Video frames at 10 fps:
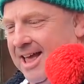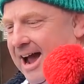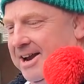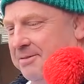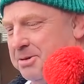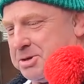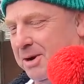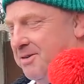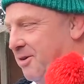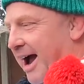And in
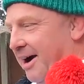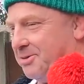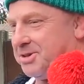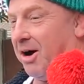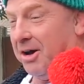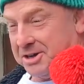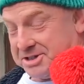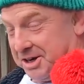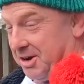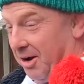between rounds,
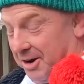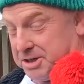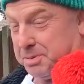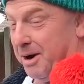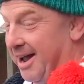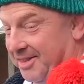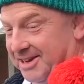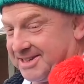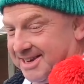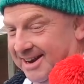honest to God, I swear
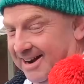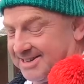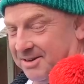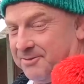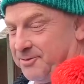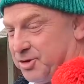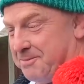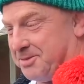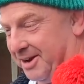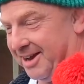this, unless I've
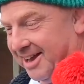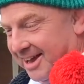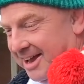dreamt it,